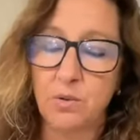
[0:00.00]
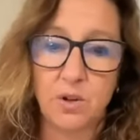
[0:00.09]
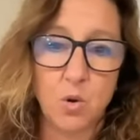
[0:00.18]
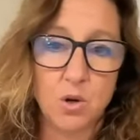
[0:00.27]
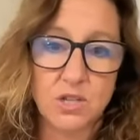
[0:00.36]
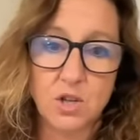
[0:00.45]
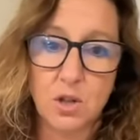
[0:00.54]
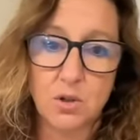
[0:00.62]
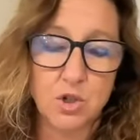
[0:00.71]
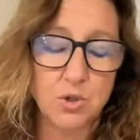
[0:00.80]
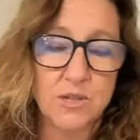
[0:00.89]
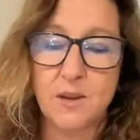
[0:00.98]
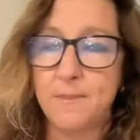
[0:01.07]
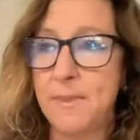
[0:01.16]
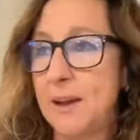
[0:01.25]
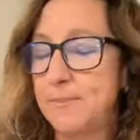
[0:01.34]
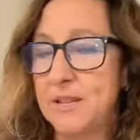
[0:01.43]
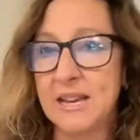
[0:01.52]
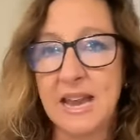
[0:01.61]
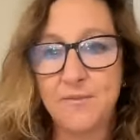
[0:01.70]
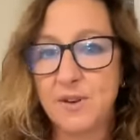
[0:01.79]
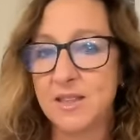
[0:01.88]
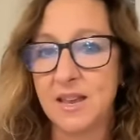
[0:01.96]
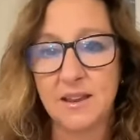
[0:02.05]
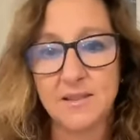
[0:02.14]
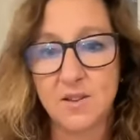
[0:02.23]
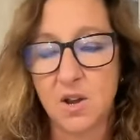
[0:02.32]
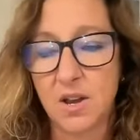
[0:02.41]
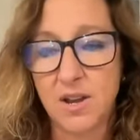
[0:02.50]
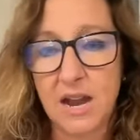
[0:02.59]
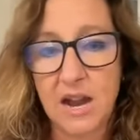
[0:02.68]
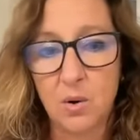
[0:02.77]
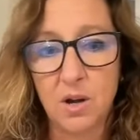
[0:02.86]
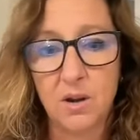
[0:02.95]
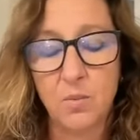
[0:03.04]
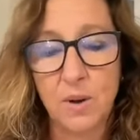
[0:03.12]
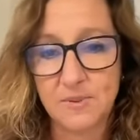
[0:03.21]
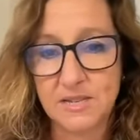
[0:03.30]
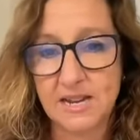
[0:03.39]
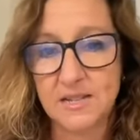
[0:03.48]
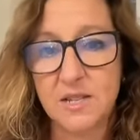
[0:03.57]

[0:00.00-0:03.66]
the course closures, the map, like everything is on our website.